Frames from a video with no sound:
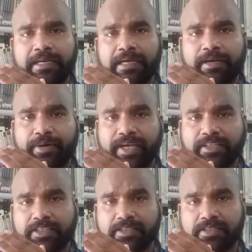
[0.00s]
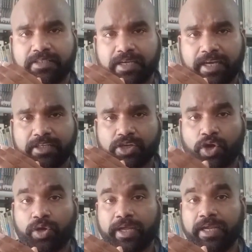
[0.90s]
ranges is
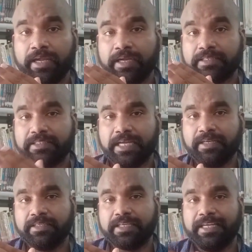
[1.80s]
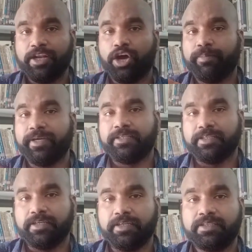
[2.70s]
only 10
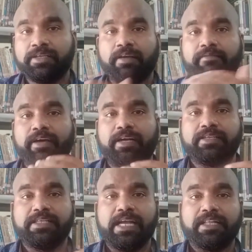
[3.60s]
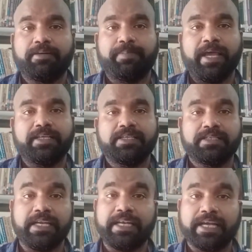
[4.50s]
kilometers, whereas in other places
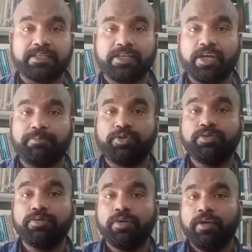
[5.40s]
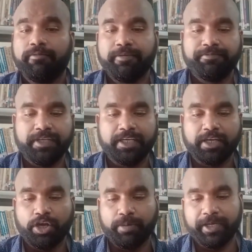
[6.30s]
it extends up to 50
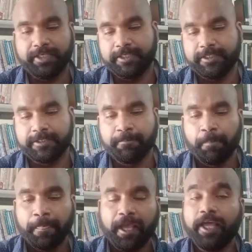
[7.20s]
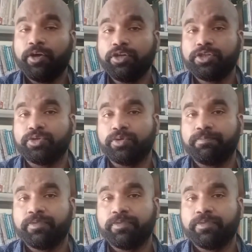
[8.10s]
kilometers. And also,